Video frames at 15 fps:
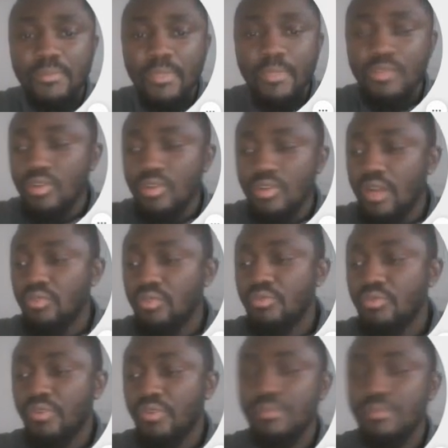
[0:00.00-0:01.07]
So angle
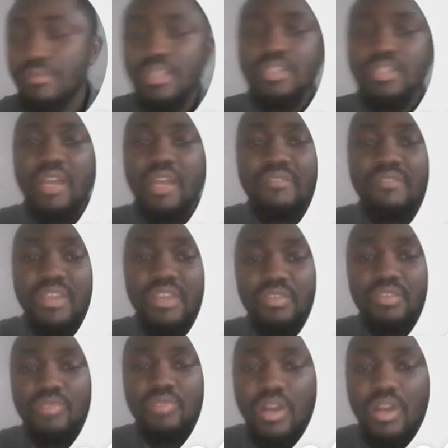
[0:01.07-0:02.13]
formed there, they are
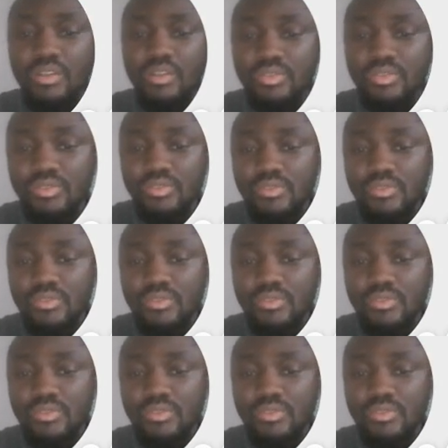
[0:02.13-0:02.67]
vertical angles.